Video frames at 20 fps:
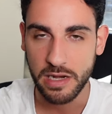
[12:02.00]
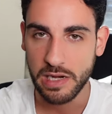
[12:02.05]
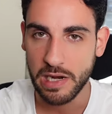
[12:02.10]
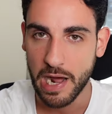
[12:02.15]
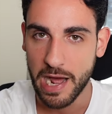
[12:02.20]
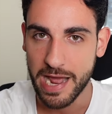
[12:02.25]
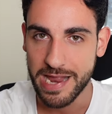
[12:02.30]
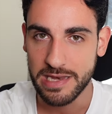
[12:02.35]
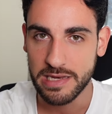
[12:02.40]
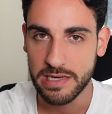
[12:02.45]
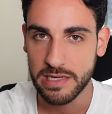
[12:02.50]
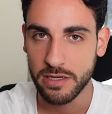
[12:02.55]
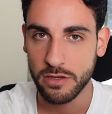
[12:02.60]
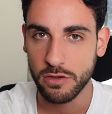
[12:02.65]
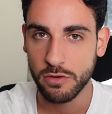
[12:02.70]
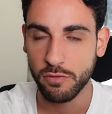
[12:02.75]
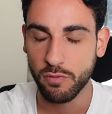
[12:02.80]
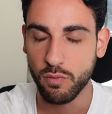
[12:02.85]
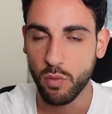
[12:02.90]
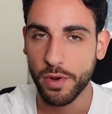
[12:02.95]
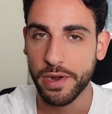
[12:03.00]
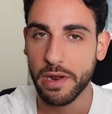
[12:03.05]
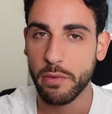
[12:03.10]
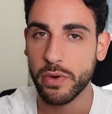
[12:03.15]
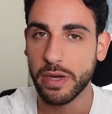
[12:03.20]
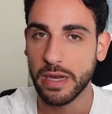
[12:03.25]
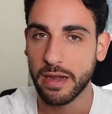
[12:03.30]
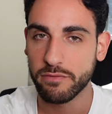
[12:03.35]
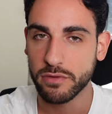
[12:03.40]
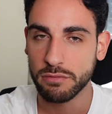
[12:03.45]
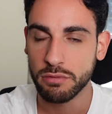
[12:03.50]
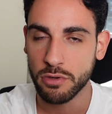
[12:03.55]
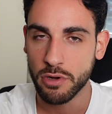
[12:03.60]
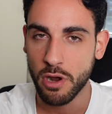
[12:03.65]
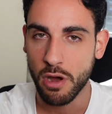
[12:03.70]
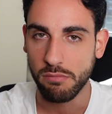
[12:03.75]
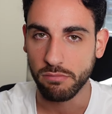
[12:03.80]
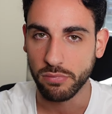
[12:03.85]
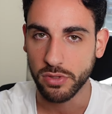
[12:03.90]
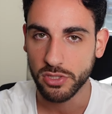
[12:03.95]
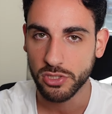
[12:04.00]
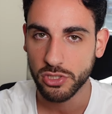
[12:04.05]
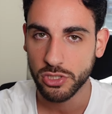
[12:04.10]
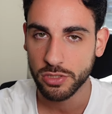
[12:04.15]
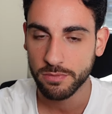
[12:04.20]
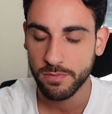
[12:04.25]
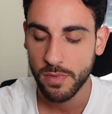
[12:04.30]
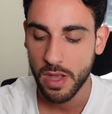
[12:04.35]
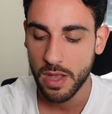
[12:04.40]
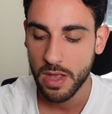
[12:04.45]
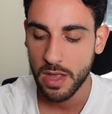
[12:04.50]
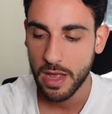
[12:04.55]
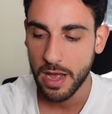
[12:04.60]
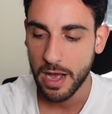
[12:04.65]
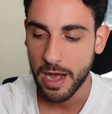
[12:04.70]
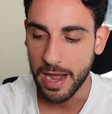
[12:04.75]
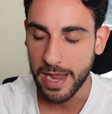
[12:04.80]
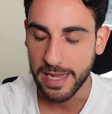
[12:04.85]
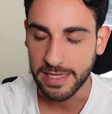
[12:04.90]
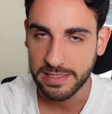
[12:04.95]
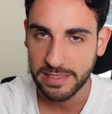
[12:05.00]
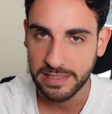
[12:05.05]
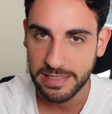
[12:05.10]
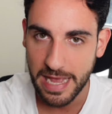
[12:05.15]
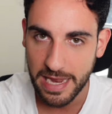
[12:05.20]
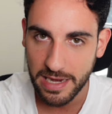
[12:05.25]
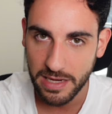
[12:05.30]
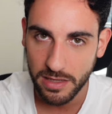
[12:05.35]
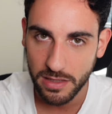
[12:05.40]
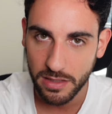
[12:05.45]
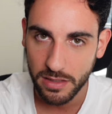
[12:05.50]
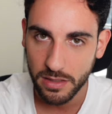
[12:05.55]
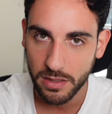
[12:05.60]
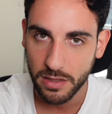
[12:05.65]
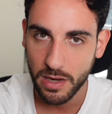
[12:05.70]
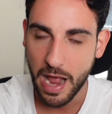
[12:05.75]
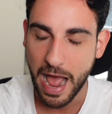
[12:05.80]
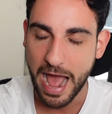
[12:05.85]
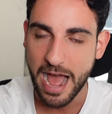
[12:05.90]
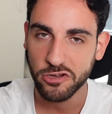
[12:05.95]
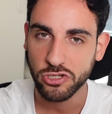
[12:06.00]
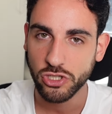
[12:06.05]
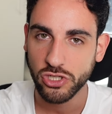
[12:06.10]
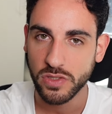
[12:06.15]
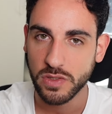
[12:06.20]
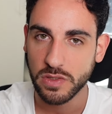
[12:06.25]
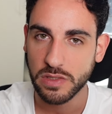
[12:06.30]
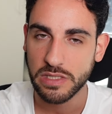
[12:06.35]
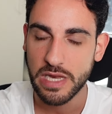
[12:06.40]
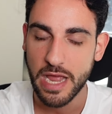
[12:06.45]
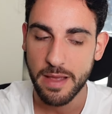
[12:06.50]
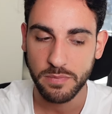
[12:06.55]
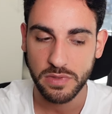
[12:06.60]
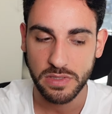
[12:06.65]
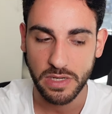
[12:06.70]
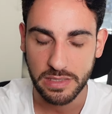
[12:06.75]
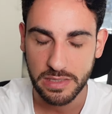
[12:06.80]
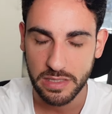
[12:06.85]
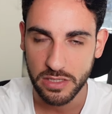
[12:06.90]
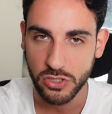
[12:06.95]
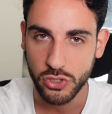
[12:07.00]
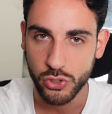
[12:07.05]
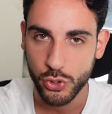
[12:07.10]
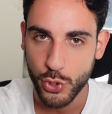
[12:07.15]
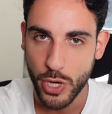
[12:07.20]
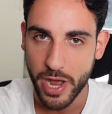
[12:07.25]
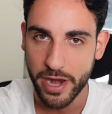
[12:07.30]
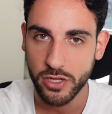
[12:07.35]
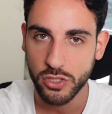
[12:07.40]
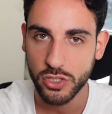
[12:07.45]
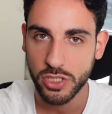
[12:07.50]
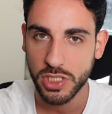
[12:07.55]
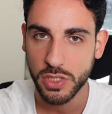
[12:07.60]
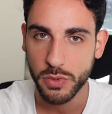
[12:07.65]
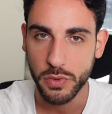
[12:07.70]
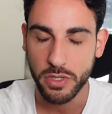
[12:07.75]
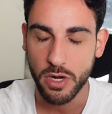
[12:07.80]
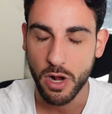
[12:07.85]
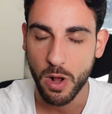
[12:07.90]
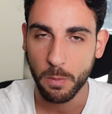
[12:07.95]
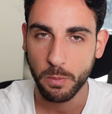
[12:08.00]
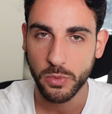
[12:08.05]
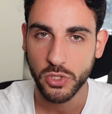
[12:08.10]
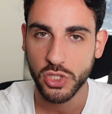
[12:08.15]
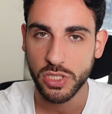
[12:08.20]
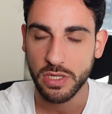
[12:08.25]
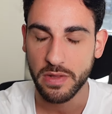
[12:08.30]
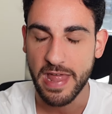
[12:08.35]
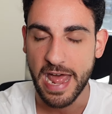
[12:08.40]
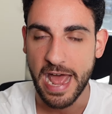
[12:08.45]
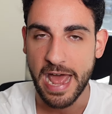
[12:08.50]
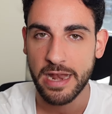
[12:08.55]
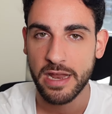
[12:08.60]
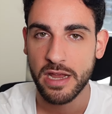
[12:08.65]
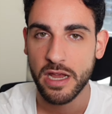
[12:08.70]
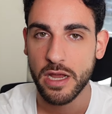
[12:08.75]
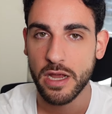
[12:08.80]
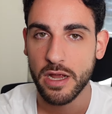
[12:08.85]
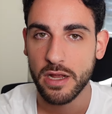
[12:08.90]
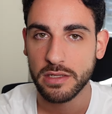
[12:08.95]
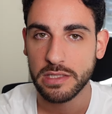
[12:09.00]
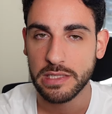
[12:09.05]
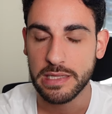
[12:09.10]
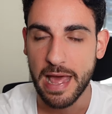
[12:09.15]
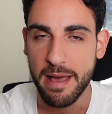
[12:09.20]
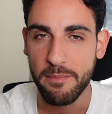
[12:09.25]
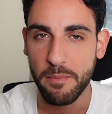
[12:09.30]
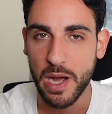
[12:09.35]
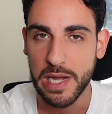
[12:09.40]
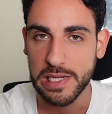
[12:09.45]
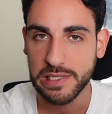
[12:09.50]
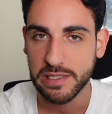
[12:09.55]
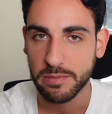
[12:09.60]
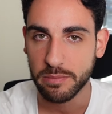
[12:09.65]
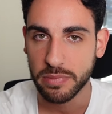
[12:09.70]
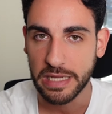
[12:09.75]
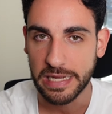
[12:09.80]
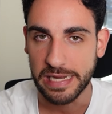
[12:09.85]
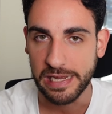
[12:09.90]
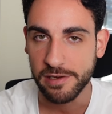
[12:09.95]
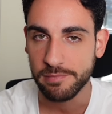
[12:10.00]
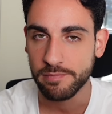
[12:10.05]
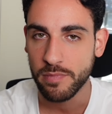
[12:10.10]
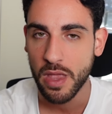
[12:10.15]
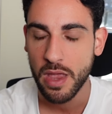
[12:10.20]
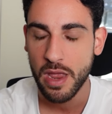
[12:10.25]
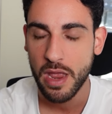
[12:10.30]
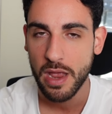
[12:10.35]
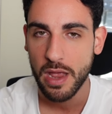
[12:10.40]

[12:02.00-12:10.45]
an idea of what I would love to accomplish. I set action steps and I set a strategy to accomplishing that, to that master plan.